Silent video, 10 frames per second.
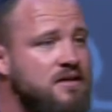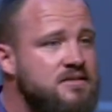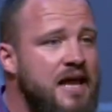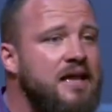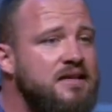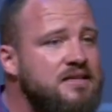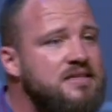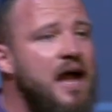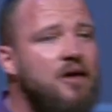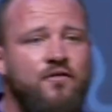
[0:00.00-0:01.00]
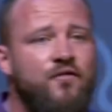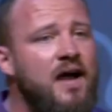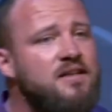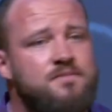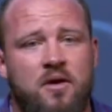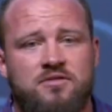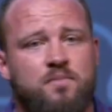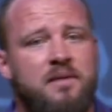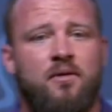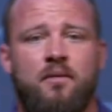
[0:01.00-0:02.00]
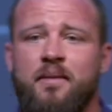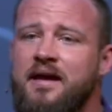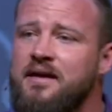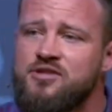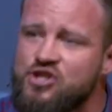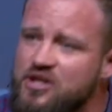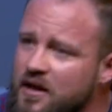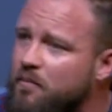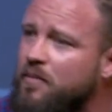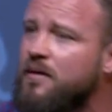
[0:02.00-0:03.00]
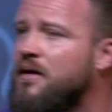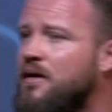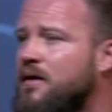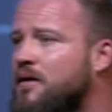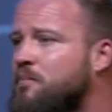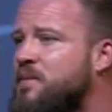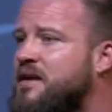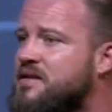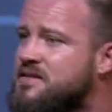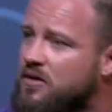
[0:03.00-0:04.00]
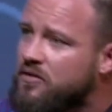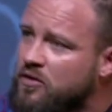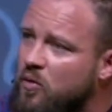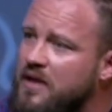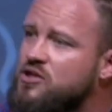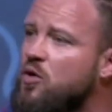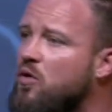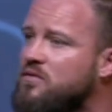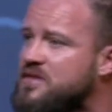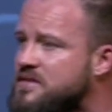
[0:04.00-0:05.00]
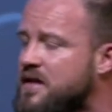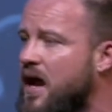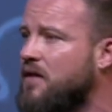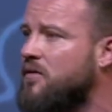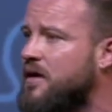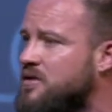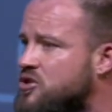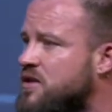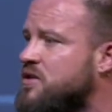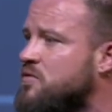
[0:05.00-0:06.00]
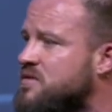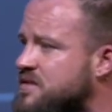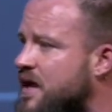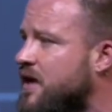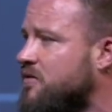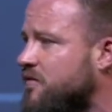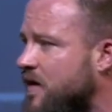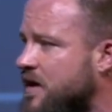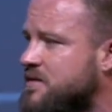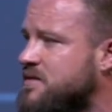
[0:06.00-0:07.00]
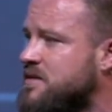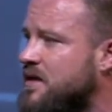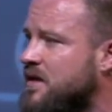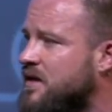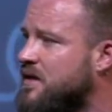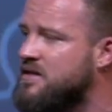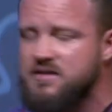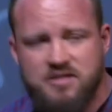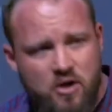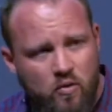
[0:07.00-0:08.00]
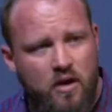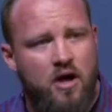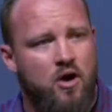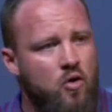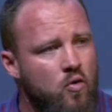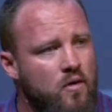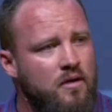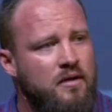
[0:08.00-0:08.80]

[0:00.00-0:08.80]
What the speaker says: daily sacrifice, most people abandon ship. Because their threshold to tolerate genuine sacrifice is so low.